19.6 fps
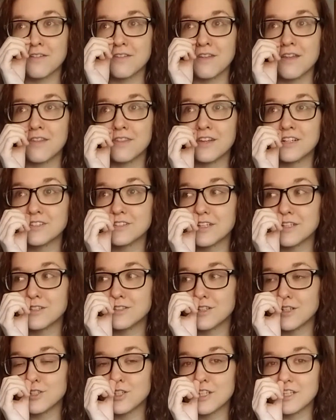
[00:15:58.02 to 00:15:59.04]
there's like
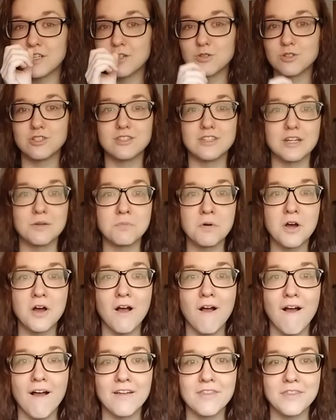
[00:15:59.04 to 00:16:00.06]
such a huge stigma
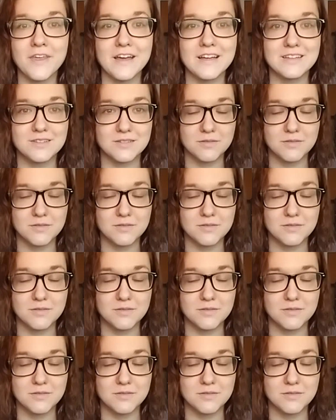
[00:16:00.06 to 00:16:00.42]
on like